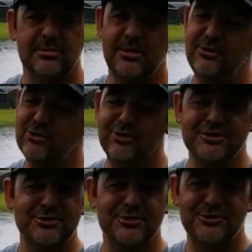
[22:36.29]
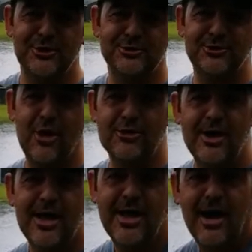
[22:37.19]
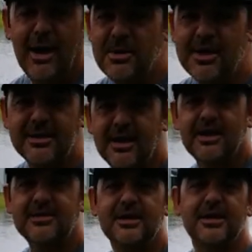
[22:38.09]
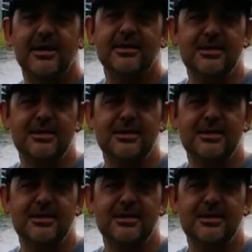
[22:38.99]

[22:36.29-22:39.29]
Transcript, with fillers: you could just use your drone. I mean, the